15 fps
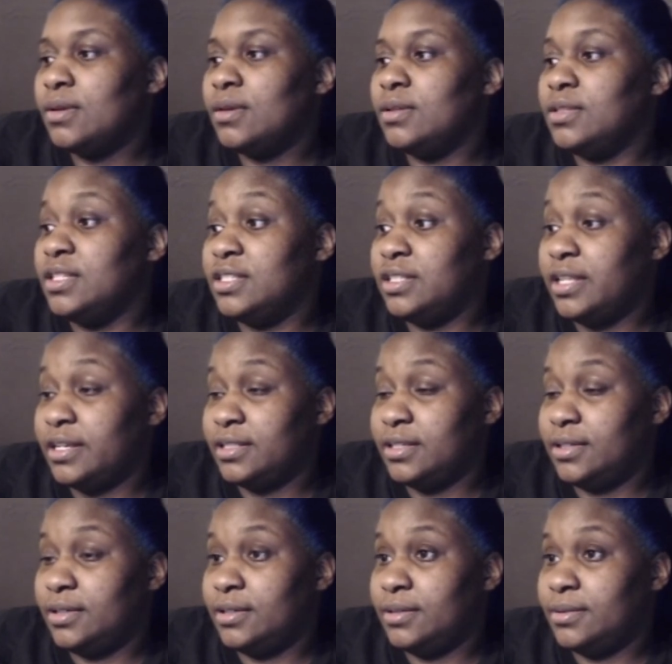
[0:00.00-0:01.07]
Dyslexic,
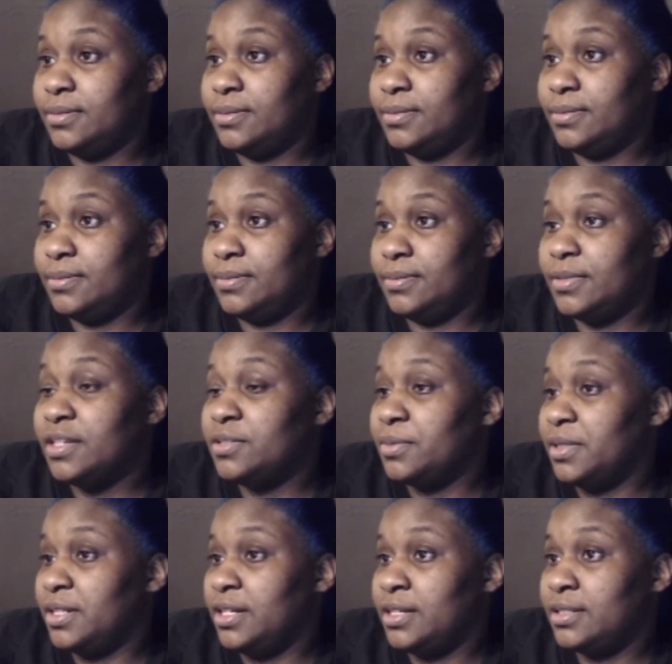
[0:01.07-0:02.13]
that's what
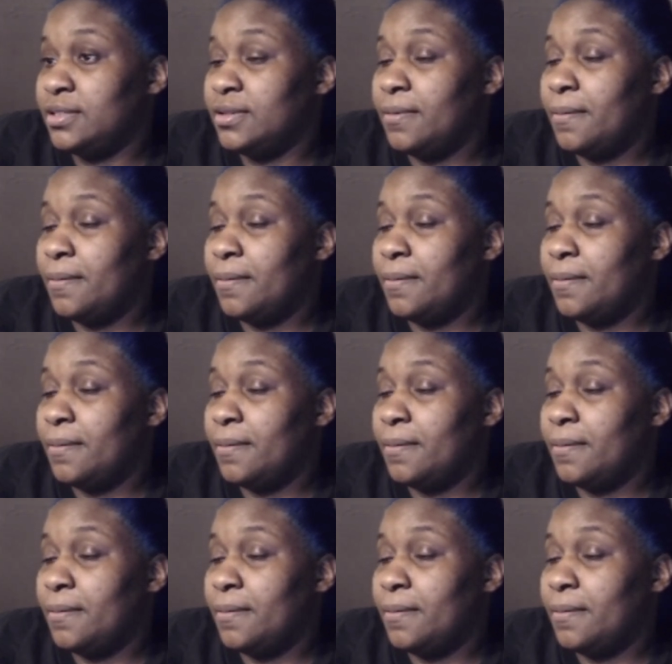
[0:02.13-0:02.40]
it is.